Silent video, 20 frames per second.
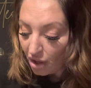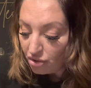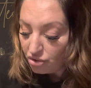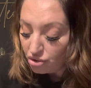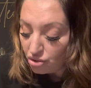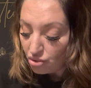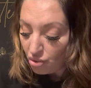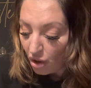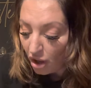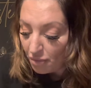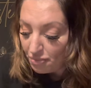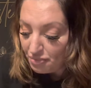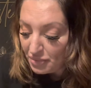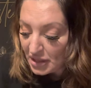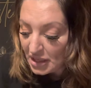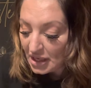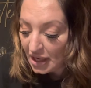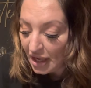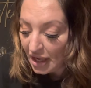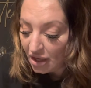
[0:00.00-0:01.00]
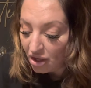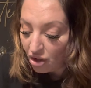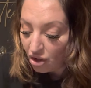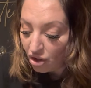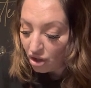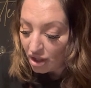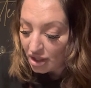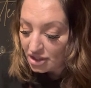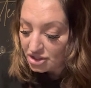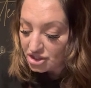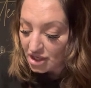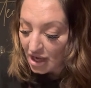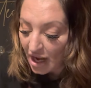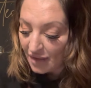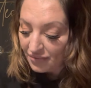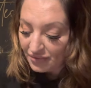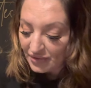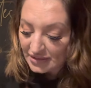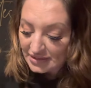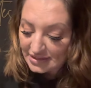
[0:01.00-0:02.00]
you are being encouraged
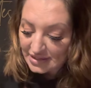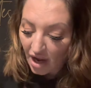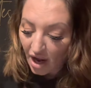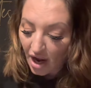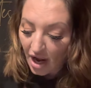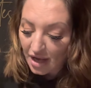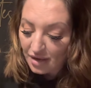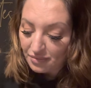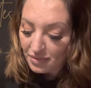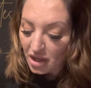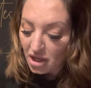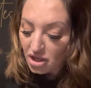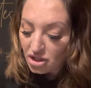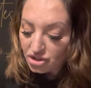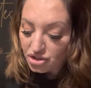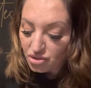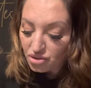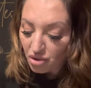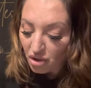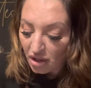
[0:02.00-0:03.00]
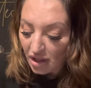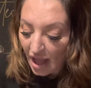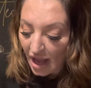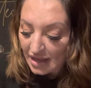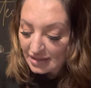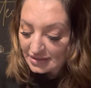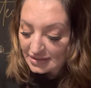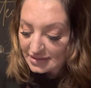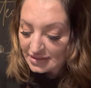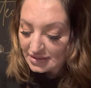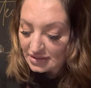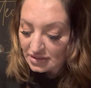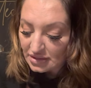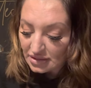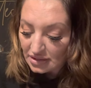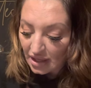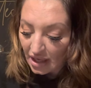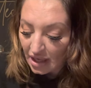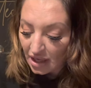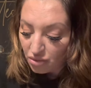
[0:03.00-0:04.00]
at this time to cleanse
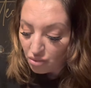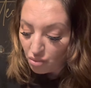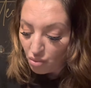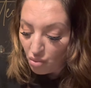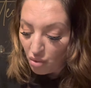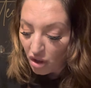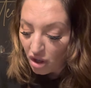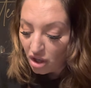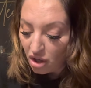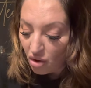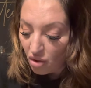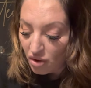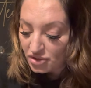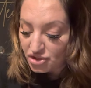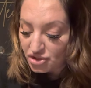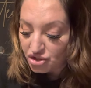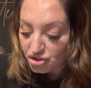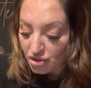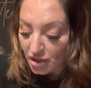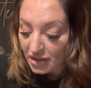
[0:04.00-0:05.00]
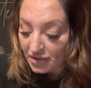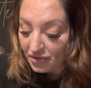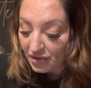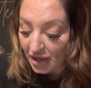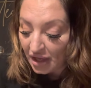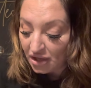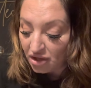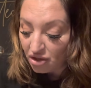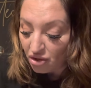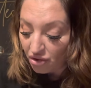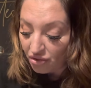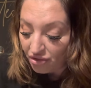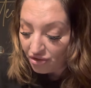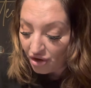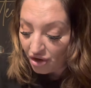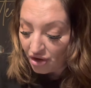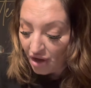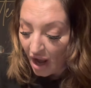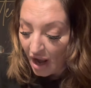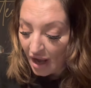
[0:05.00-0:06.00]
and work on strengthening your
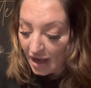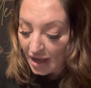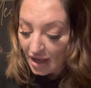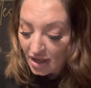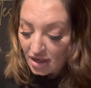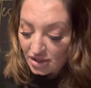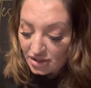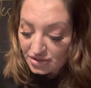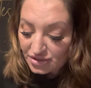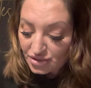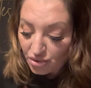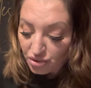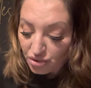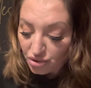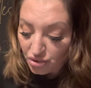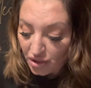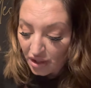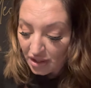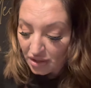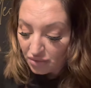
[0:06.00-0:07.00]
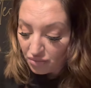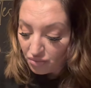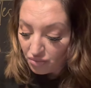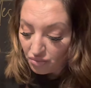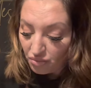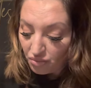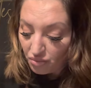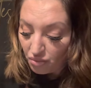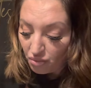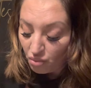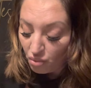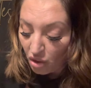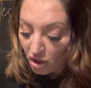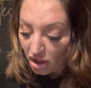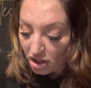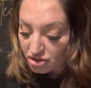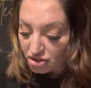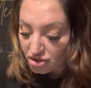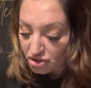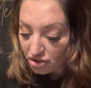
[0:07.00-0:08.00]
third eye so you can
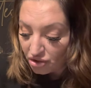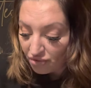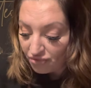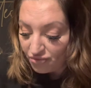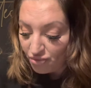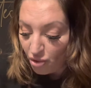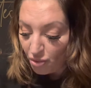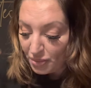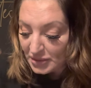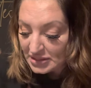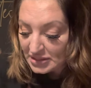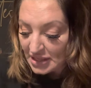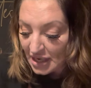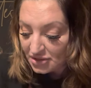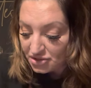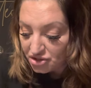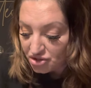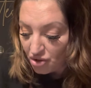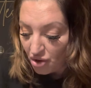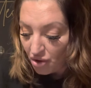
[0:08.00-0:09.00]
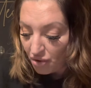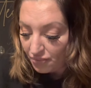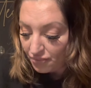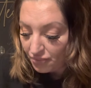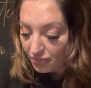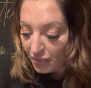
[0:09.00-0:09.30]
work to your full potential.